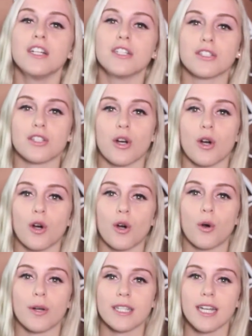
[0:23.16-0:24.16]

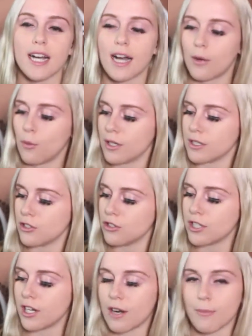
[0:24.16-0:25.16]
So yeah, I want to
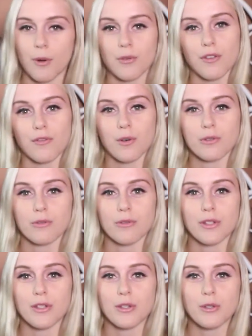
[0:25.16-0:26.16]
share both of those
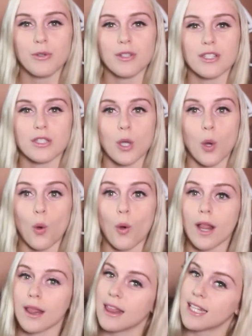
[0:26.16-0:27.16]
with you,
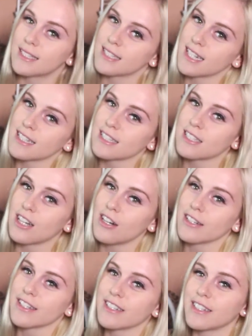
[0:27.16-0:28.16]
so let's get
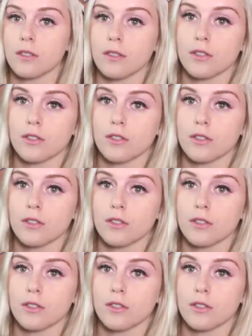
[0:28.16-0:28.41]
started.